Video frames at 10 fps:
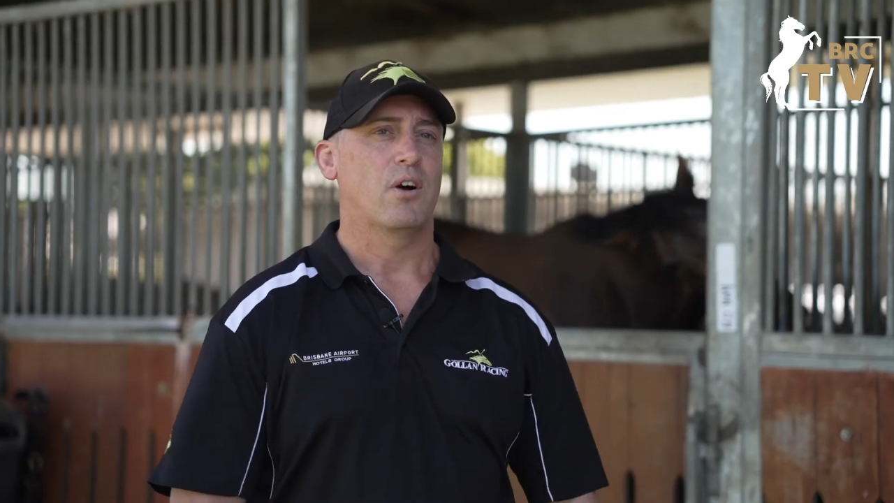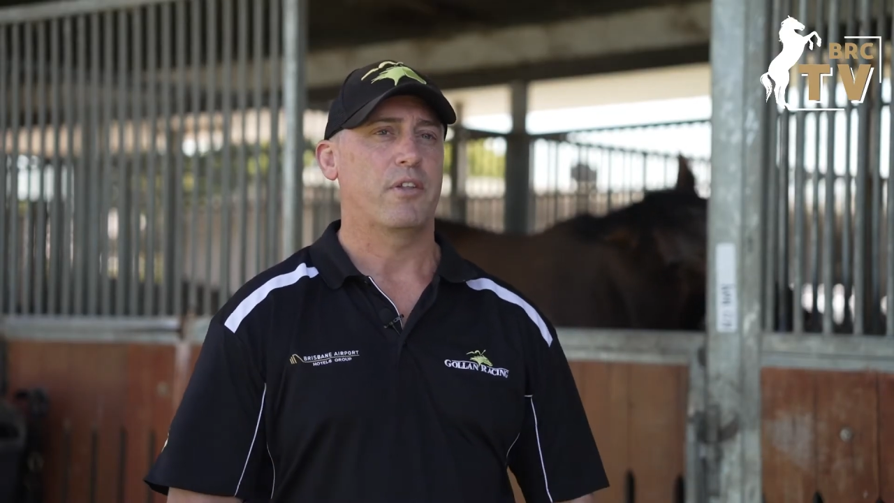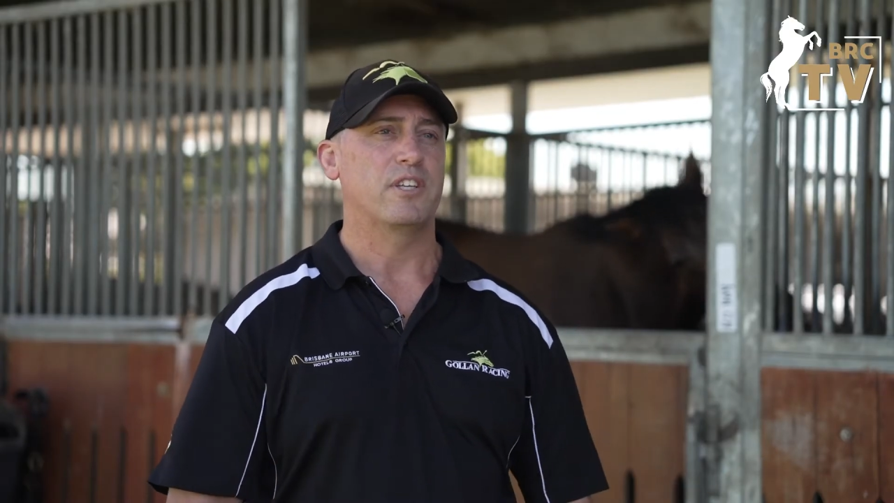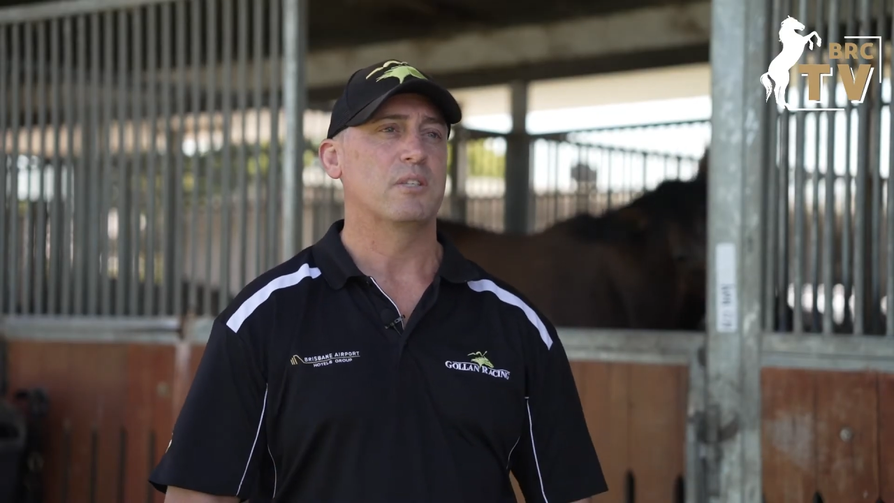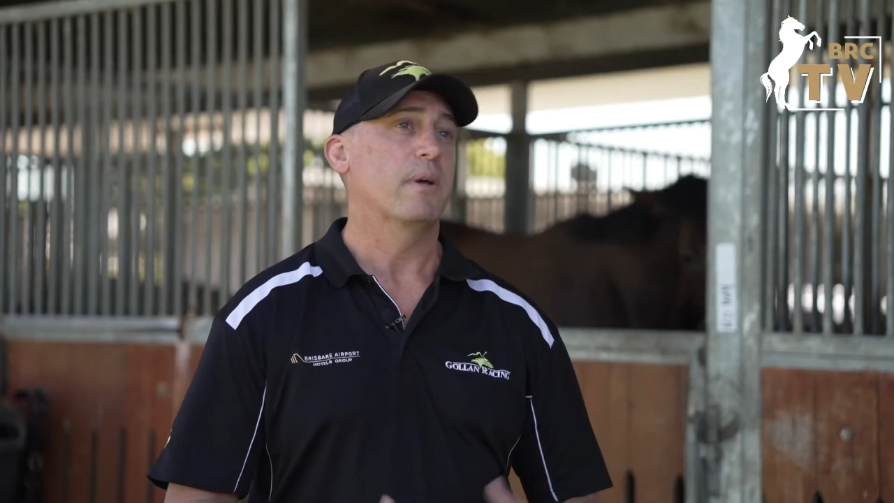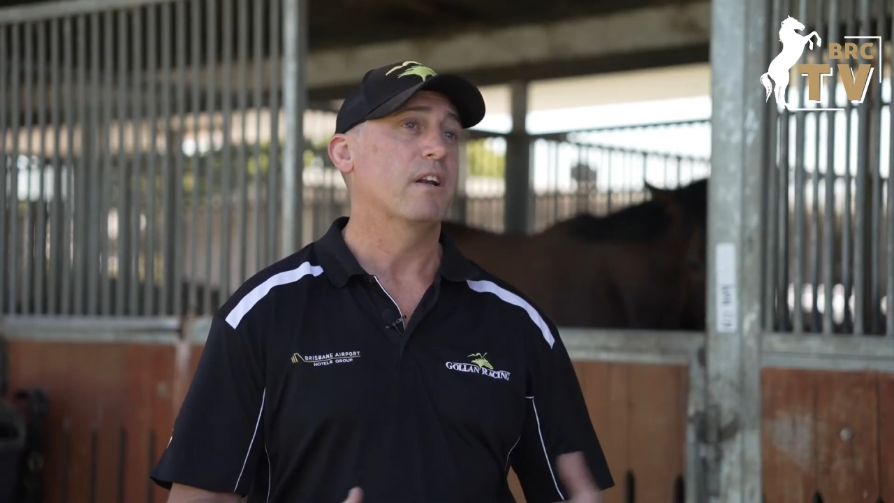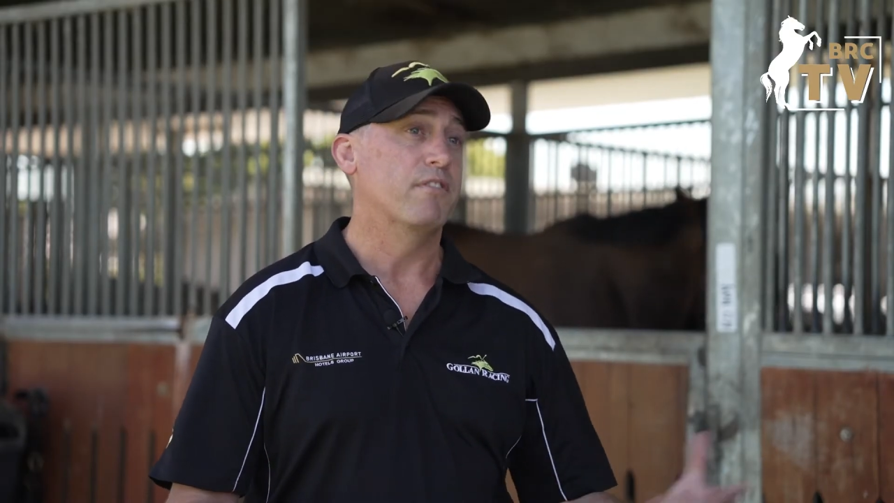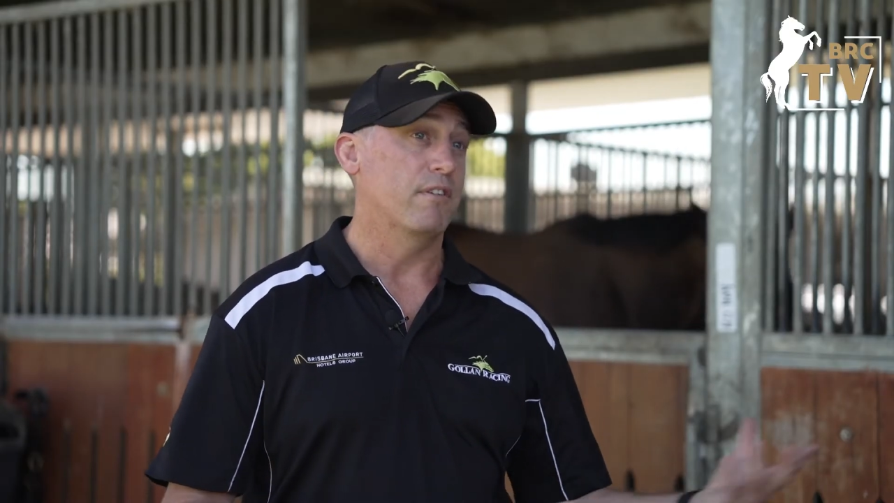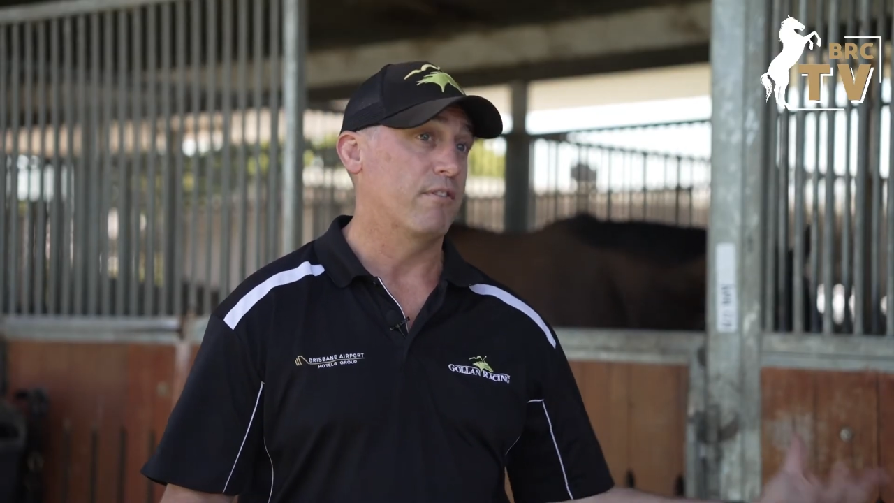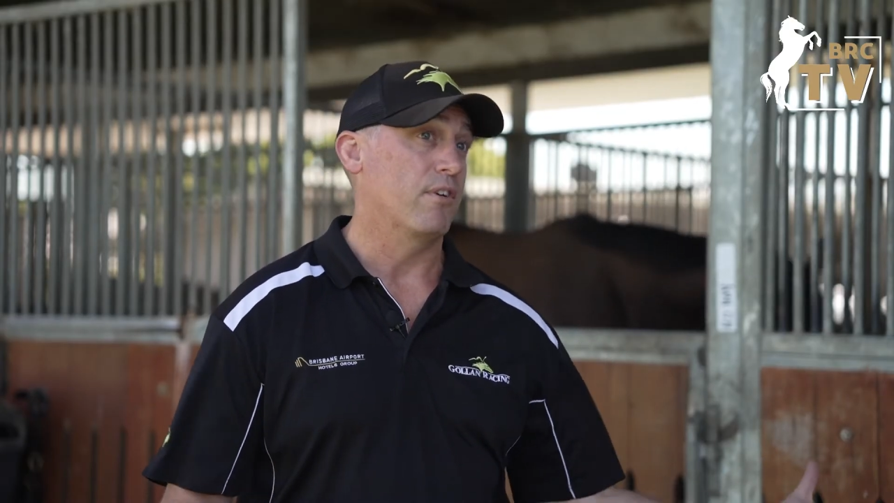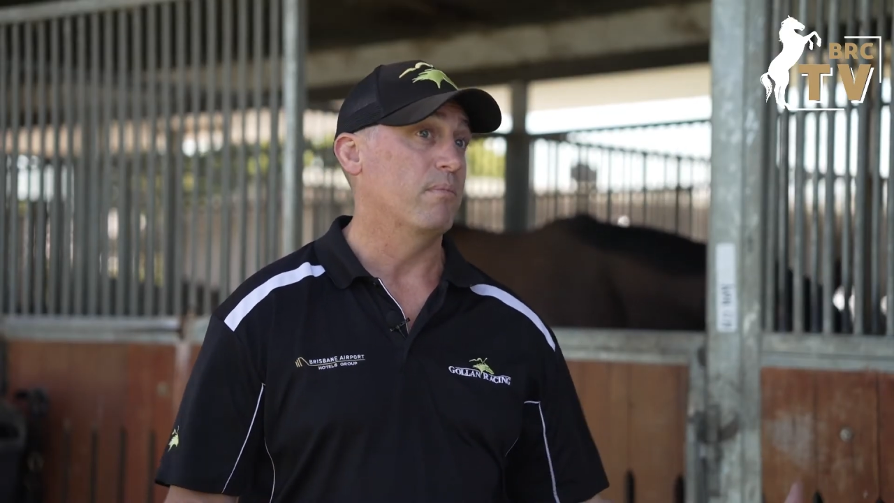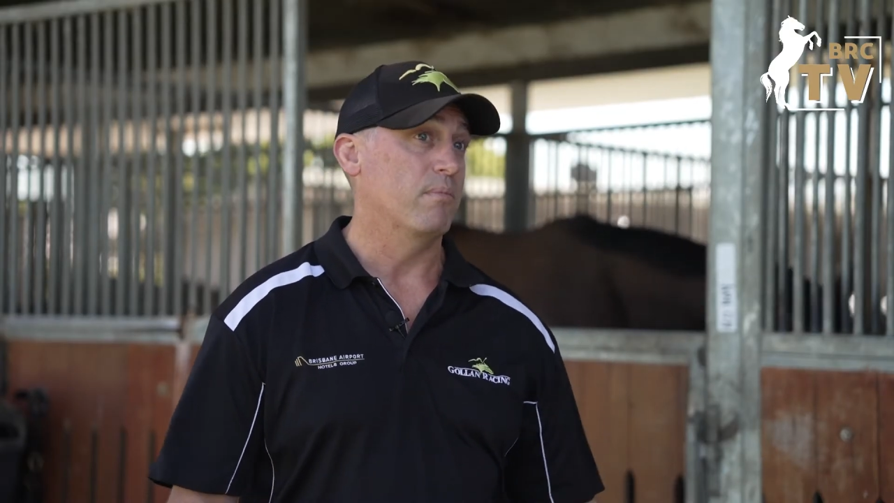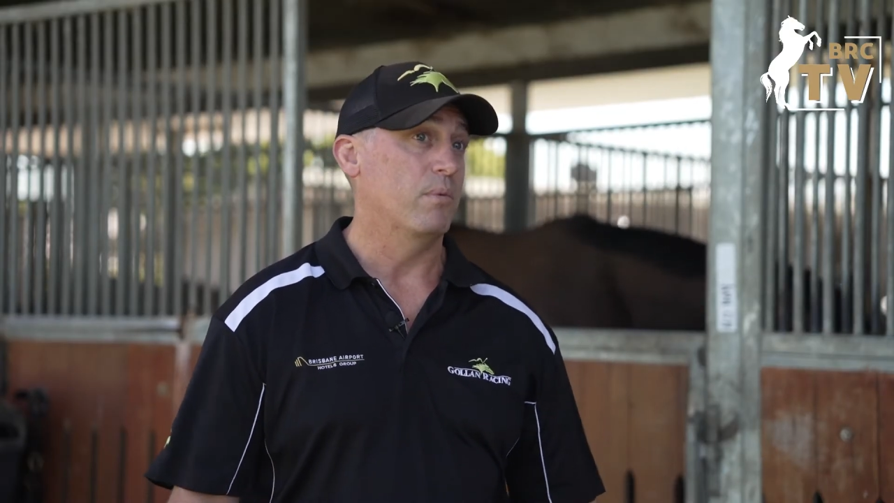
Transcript: I think is a benefit for him